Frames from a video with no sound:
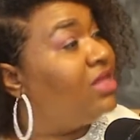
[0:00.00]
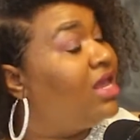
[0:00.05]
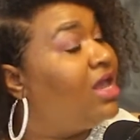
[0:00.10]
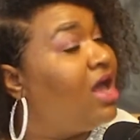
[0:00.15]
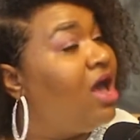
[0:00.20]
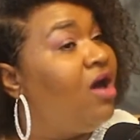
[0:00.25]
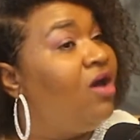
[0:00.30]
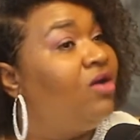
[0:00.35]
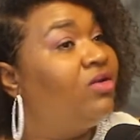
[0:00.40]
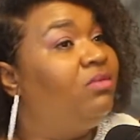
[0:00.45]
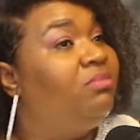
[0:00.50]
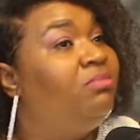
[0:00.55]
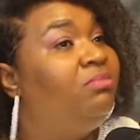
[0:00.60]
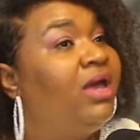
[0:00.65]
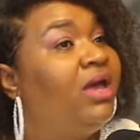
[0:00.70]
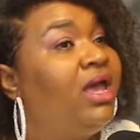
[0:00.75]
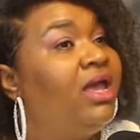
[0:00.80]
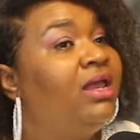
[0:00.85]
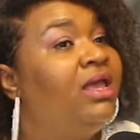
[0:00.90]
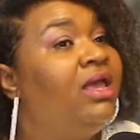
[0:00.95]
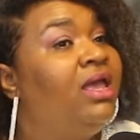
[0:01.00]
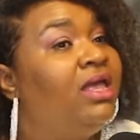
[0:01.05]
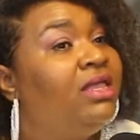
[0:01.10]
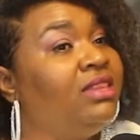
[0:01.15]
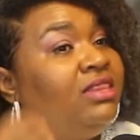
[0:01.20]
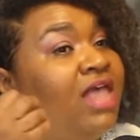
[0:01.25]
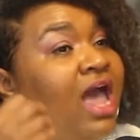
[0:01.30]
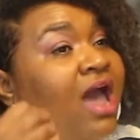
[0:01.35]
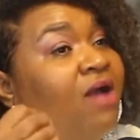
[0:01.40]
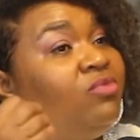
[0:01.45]
they called them, but
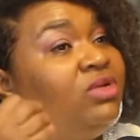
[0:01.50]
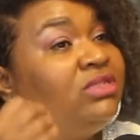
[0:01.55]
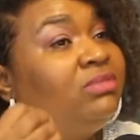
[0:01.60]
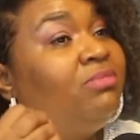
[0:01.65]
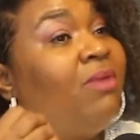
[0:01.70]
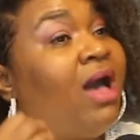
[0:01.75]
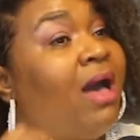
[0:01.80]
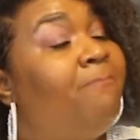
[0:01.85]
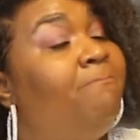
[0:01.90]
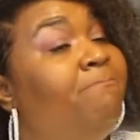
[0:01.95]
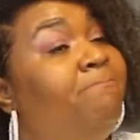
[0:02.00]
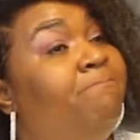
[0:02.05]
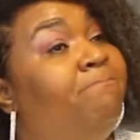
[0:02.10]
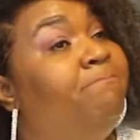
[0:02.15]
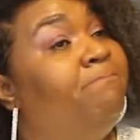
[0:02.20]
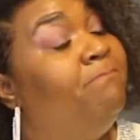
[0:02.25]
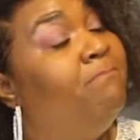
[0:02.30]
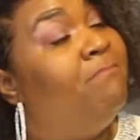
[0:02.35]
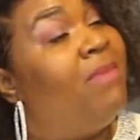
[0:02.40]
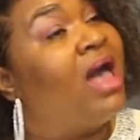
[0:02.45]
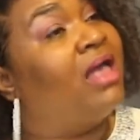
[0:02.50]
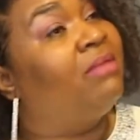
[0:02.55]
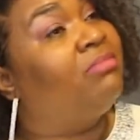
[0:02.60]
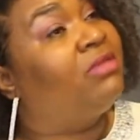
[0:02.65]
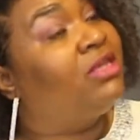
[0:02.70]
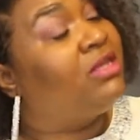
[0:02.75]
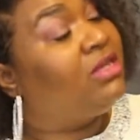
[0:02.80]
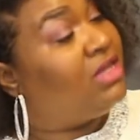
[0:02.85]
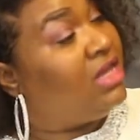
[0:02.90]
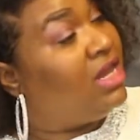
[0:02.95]
that was my
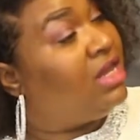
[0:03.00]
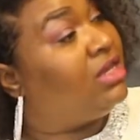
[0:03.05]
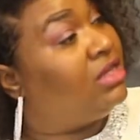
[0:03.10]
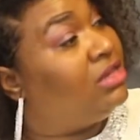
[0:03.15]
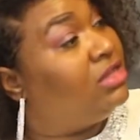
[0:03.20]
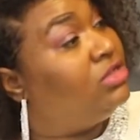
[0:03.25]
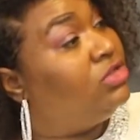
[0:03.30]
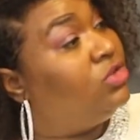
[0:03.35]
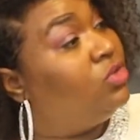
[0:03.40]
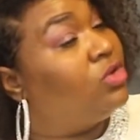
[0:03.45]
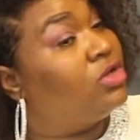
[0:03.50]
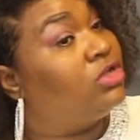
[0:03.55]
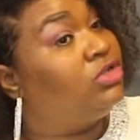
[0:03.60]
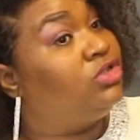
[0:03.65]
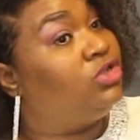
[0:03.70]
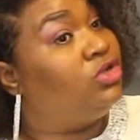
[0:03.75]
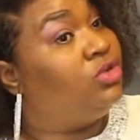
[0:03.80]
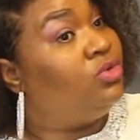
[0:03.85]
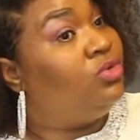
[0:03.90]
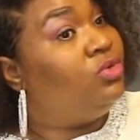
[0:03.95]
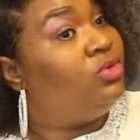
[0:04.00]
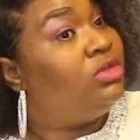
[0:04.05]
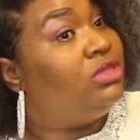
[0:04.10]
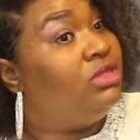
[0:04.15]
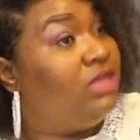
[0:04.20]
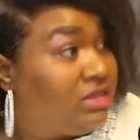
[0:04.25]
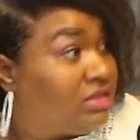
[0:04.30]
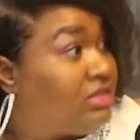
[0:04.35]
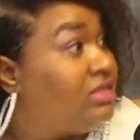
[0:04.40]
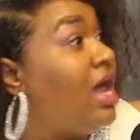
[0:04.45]
kick in the door to,
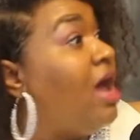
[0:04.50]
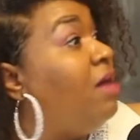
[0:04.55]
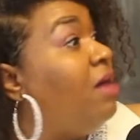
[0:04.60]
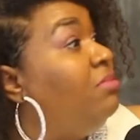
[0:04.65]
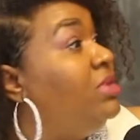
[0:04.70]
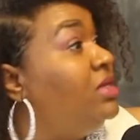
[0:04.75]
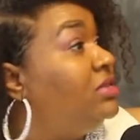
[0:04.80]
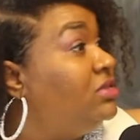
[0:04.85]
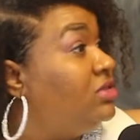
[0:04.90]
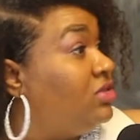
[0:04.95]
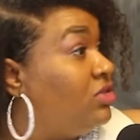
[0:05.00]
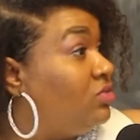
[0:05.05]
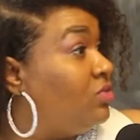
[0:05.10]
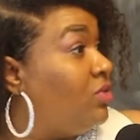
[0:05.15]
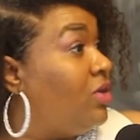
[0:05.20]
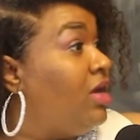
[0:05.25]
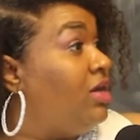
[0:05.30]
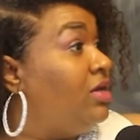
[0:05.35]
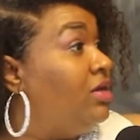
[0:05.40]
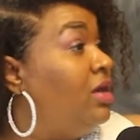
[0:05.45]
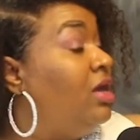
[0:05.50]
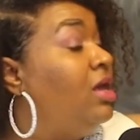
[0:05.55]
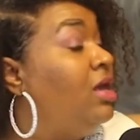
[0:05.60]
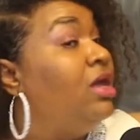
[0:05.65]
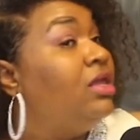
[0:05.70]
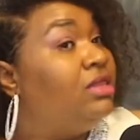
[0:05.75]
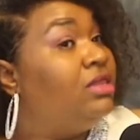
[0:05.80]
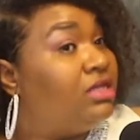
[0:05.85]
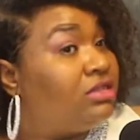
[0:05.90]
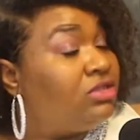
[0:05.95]
this is how business is run.
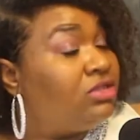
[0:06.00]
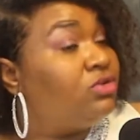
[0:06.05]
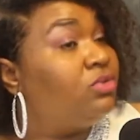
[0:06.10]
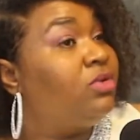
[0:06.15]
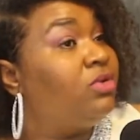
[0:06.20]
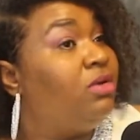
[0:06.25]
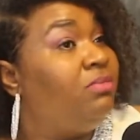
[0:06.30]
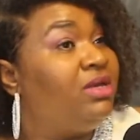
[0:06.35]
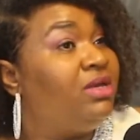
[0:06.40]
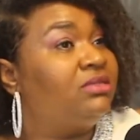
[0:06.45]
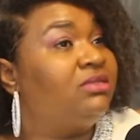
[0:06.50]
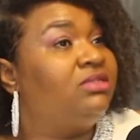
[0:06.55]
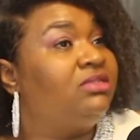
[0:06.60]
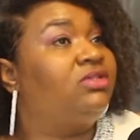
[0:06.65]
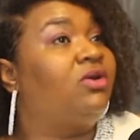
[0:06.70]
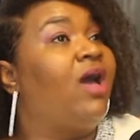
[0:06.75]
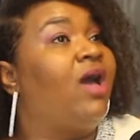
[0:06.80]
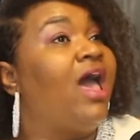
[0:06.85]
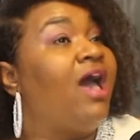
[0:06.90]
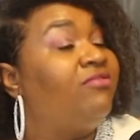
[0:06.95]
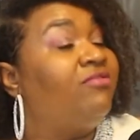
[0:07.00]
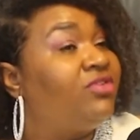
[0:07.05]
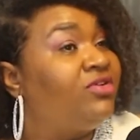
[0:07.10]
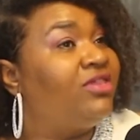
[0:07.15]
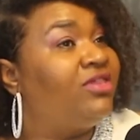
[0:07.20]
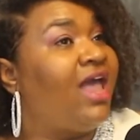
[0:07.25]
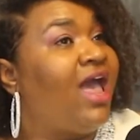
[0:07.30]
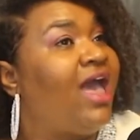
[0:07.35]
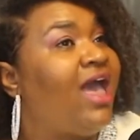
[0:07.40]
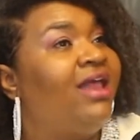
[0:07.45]
This is a real business. So
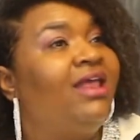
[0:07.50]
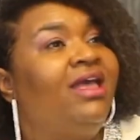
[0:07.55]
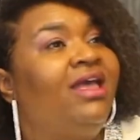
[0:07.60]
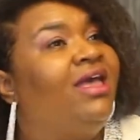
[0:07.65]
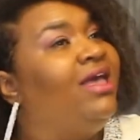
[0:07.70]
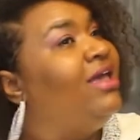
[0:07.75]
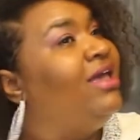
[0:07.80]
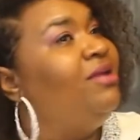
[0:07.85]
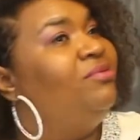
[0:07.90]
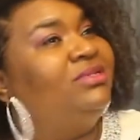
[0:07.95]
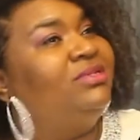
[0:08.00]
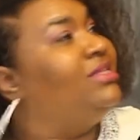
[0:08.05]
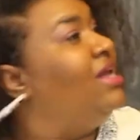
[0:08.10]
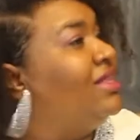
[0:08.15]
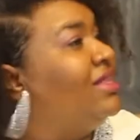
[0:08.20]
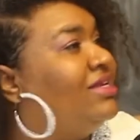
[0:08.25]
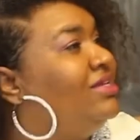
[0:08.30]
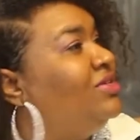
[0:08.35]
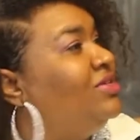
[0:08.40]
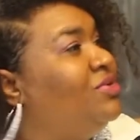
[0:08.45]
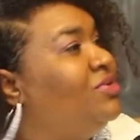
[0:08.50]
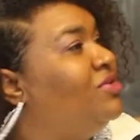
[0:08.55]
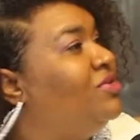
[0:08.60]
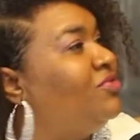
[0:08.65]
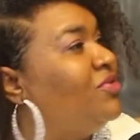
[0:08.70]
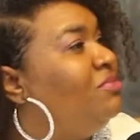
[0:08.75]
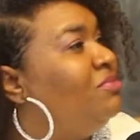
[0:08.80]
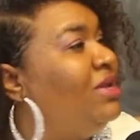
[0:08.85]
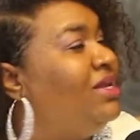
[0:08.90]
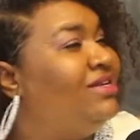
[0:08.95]
after that, it was nothing to
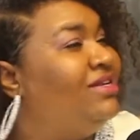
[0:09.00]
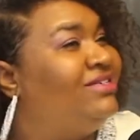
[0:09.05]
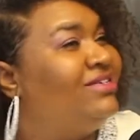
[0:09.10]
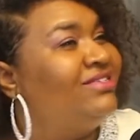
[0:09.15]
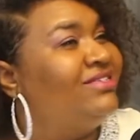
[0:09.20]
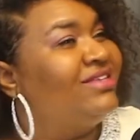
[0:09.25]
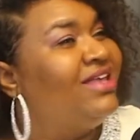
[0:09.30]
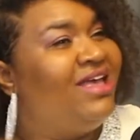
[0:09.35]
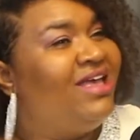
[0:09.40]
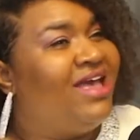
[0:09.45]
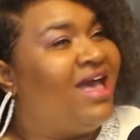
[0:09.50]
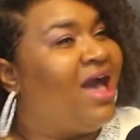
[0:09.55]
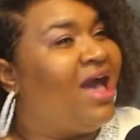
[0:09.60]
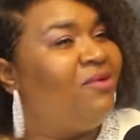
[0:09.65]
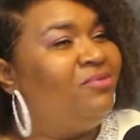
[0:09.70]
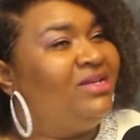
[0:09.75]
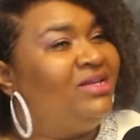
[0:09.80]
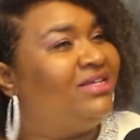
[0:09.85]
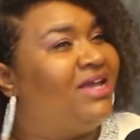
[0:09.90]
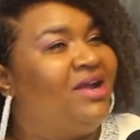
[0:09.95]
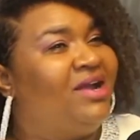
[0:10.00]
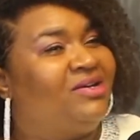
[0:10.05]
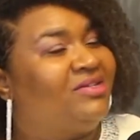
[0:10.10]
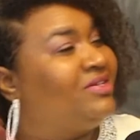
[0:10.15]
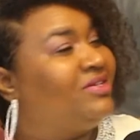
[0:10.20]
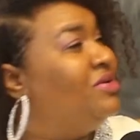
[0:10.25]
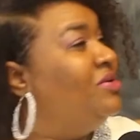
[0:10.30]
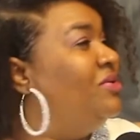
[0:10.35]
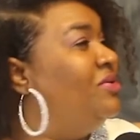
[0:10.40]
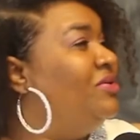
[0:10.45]
it for me to just, I went to hair
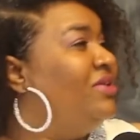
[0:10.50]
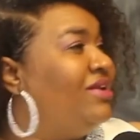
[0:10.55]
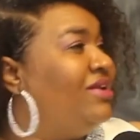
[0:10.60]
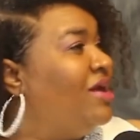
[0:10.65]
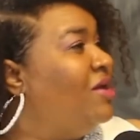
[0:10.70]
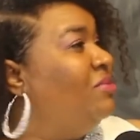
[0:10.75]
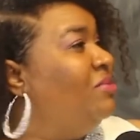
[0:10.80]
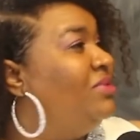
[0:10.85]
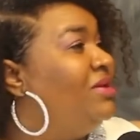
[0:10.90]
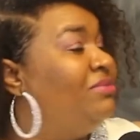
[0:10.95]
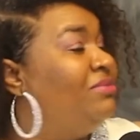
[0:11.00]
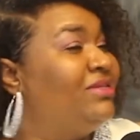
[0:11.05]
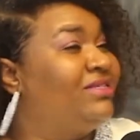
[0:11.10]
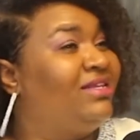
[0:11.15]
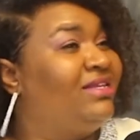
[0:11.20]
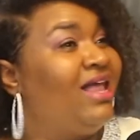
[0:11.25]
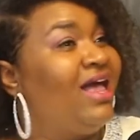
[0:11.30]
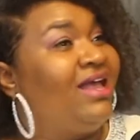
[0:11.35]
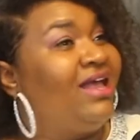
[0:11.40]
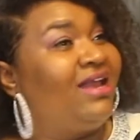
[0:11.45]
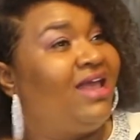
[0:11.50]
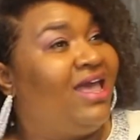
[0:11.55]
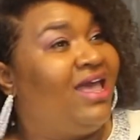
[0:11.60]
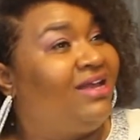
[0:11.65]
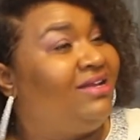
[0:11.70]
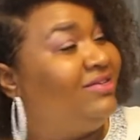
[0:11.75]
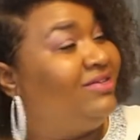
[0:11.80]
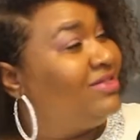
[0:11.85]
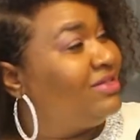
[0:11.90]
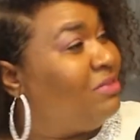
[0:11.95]
school and opened up a salon. I
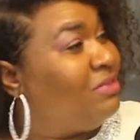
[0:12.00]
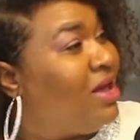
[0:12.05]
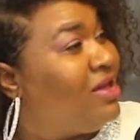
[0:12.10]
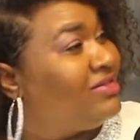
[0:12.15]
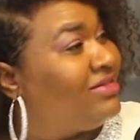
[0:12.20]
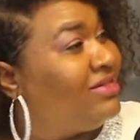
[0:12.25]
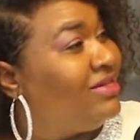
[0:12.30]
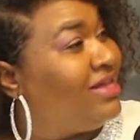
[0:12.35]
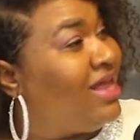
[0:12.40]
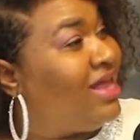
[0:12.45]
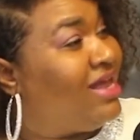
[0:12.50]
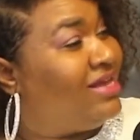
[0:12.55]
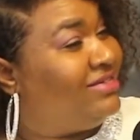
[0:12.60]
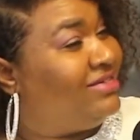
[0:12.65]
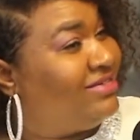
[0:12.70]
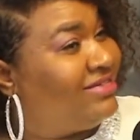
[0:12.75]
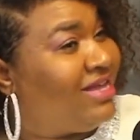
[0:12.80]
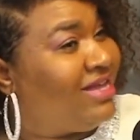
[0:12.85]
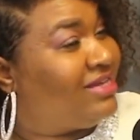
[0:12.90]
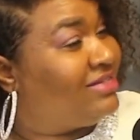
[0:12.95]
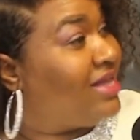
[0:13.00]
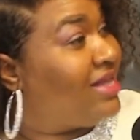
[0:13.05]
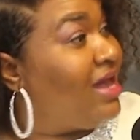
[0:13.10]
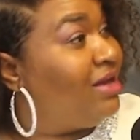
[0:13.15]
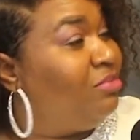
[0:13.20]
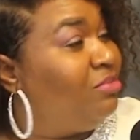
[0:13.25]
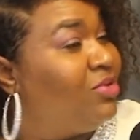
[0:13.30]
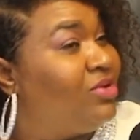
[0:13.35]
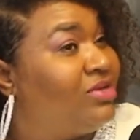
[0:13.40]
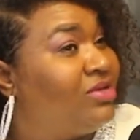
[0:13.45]
had a little small salon just
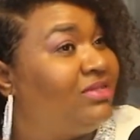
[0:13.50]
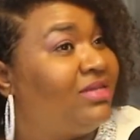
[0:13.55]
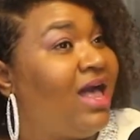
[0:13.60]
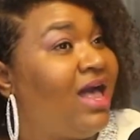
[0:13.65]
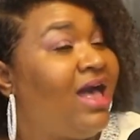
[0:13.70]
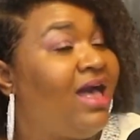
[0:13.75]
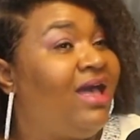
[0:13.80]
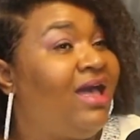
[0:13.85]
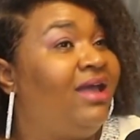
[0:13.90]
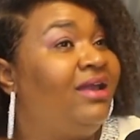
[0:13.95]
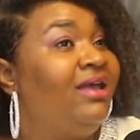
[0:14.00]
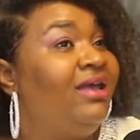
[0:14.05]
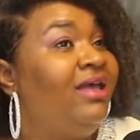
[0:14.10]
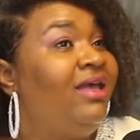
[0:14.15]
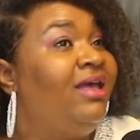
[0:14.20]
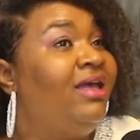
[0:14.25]
outside of Brookside.